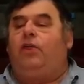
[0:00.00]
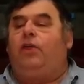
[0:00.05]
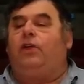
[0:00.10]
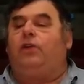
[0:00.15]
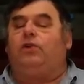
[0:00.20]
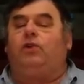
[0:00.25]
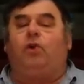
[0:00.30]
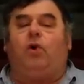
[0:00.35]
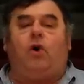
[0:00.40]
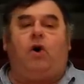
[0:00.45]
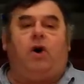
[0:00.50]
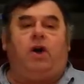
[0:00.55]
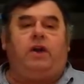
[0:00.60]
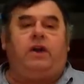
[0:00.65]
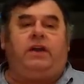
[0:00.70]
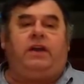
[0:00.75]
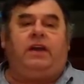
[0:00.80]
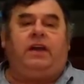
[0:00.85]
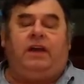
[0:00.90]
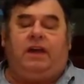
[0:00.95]
the
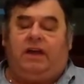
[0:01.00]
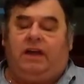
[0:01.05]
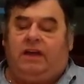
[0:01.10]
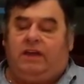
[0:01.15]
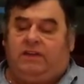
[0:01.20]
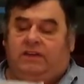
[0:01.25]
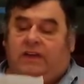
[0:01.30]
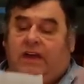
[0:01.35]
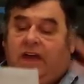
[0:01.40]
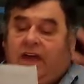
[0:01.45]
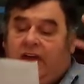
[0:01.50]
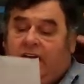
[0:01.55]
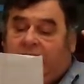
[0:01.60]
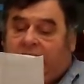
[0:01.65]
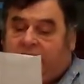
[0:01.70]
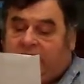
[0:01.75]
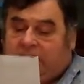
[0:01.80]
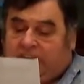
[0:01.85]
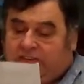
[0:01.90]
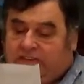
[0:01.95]
Lord
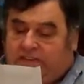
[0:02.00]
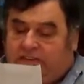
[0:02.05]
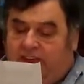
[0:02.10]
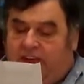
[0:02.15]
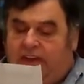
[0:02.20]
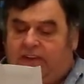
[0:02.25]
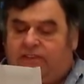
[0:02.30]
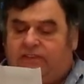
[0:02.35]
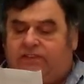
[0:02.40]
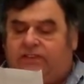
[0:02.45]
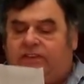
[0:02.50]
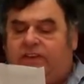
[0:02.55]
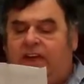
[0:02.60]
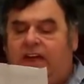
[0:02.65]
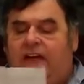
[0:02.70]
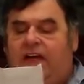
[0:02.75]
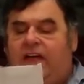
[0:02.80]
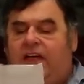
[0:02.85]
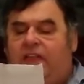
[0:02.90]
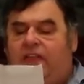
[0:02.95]
says,
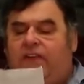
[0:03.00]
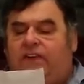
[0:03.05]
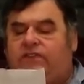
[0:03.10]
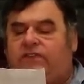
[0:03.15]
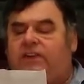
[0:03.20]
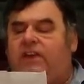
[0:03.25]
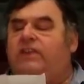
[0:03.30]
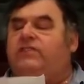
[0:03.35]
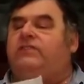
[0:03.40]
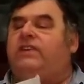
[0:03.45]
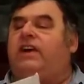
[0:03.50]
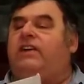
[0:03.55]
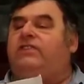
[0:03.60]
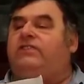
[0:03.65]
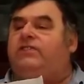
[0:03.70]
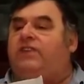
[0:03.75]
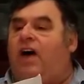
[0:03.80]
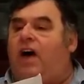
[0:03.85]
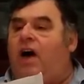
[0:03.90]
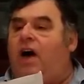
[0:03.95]
this is
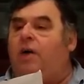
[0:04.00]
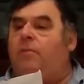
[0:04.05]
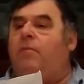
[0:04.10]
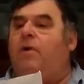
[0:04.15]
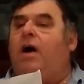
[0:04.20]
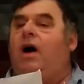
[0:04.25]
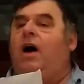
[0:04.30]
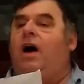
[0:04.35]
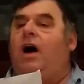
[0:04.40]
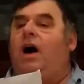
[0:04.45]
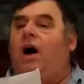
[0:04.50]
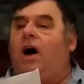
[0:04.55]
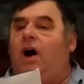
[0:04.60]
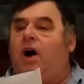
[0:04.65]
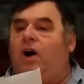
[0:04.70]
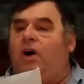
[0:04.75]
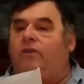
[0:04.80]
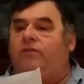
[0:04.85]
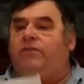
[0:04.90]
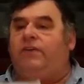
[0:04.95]
a psalm
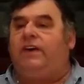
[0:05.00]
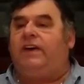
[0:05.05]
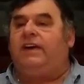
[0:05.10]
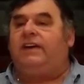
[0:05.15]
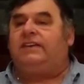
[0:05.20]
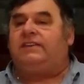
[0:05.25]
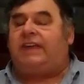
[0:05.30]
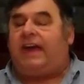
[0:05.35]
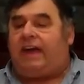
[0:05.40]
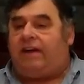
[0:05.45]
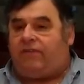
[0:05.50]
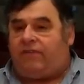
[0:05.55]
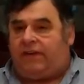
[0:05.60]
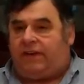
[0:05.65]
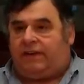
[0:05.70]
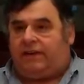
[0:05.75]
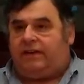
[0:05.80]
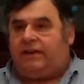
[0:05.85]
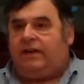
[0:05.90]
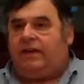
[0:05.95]
of
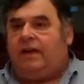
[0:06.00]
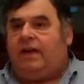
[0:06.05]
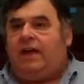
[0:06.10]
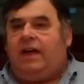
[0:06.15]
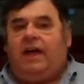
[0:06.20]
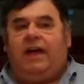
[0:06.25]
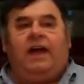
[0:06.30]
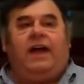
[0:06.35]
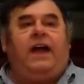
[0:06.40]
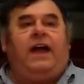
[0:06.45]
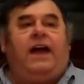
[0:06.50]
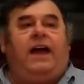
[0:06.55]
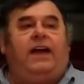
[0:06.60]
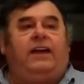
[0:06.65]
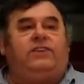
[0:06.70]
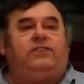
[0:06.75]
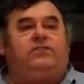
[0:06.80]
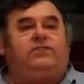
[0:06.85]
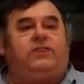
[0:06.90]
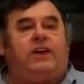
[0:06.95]
David.
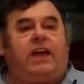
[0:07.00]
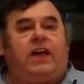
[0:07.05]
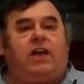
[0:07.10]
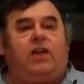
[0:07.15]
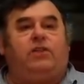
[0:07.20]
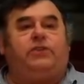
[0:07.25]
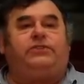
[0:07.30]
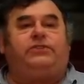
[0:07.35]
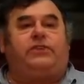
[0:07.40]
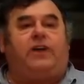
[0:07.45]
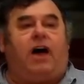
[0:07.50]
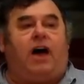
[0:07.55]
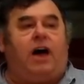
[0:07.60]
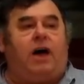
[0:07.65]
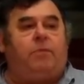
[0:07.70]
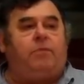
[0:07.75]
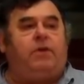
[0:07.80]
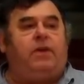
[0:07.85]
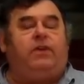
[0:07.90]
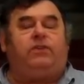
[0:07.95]
A single
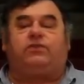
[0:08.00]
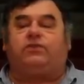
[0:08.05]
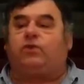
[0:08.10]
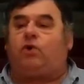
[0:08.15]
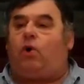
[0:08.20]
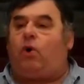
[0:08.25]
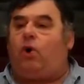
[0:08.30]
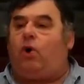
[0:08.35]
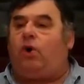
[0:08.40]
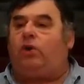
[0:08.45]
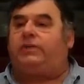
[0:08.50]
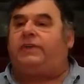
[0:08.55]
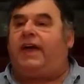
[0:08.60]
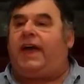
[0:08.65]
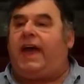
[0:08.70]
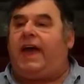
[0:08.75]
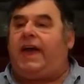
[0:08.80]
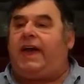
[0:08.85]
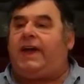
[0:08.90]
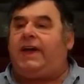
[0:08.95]
psalm is called
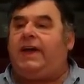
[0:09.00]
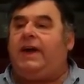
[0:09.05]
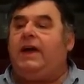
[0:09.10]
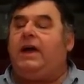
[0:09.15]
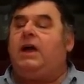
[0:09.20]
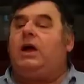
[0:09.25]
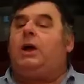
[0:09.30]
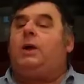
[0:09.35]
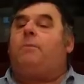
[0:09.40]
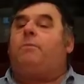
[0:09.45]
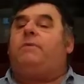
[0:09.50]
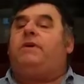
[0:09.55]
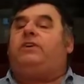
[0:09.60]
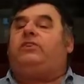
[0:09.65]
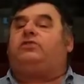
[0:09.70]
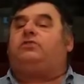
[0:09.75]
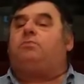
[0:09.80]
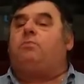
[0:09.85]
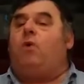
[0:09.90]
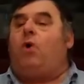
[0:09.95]
a
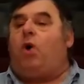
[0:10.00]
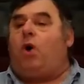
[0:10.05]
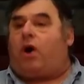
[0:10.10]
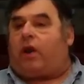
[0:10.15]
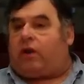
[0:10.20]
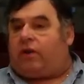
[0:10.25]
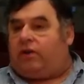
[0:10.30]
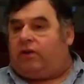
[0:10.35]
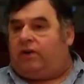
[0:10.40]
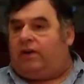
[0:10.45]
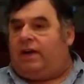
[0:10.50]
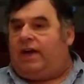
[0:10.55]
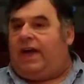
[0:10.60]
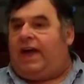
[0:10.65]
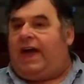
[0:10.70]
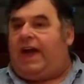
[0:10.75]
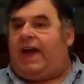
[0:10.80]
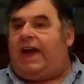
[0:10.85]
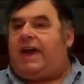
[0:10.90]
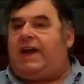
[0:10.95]
mizmor,
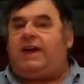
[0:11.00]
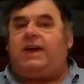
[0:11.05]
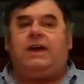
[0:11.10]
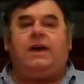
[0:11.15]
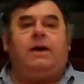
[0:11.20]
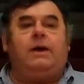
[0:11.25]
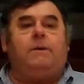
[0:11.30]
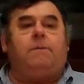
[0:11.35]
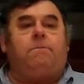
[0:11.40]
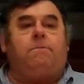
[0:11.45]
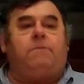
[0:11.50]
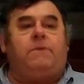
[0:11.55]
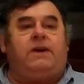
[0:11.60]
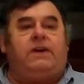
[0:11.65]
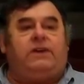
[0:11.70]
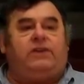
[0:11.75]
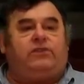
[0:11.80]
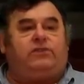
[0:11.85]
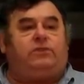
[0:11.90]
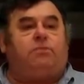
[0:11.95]
a
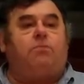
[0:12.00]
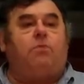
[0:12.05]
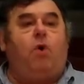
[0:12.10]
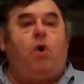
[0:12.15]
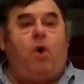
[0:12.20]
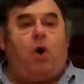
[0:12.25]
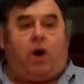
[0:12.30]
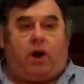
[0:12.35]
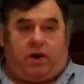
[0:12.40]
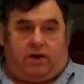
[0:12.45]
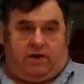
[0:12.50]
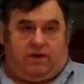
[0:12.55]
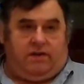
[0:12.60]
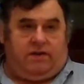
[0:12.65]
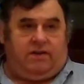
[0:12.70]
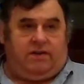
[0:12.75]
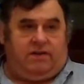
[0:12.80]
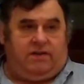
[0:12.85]
mizmor.